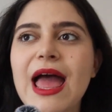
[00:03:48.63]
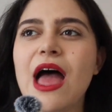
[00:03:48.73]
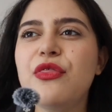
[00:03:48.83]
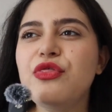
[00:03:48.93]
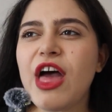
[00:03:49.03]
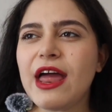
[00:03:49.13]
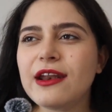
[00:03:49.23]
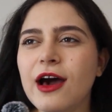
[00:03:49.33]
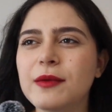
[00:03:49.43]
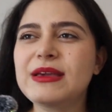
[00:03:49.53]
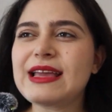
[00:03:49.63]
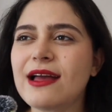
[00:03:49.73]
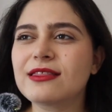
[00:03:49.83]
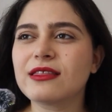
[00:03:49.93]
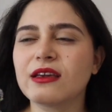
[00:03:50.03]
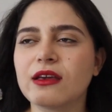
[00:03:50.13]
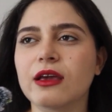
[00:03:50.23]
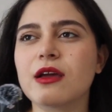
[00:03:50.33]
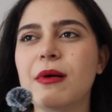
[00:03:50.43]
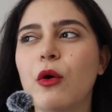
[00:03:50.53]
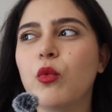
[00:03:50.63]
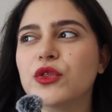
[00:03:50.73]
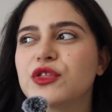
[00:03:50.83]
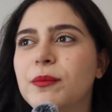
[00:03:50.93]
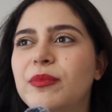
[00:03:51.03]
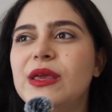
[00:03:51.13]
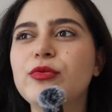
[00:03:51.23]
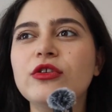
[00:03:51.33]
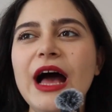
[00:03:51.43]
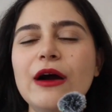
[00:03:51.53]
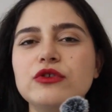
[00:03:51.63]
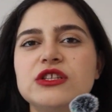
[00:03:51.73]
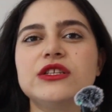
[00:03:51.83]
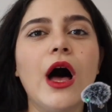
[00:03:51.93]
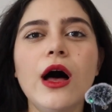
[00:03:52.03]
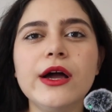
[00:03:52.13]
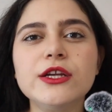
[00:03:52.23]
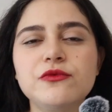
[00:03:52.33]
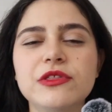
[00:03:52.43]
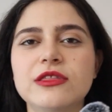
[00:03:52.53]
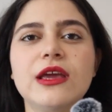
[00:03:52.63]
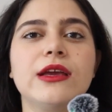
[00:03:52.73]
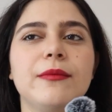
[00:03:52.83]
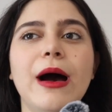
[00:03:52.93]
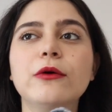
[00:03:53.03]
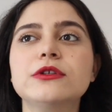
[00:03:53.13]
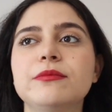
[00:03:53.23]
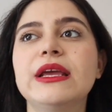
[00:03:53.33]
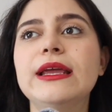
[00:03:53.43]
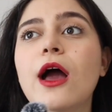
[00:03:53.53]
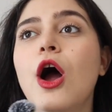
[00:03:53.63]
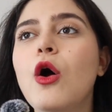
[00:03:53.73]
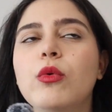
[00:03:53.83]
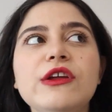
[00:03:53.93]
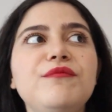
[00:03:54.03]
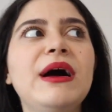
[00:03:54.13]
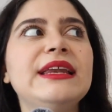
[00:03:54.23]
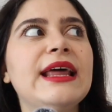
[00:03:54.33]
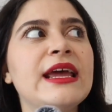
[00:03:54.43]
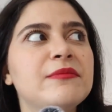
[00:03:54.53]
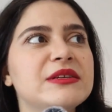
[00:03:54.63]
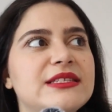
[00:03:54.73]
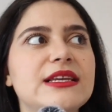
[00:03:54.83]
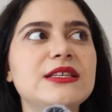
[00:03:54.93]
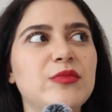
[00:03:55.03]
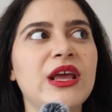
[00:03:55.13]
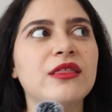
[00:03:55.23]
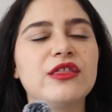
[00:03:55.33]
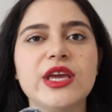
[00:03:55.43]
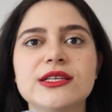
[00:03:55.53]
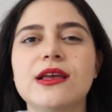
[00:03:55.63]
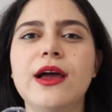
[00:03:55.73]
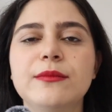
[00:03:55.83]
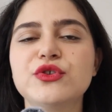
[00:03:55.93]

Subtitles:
And then I began thinking about what the people outside would think about me. What if my neighbor sees me and thinks I'm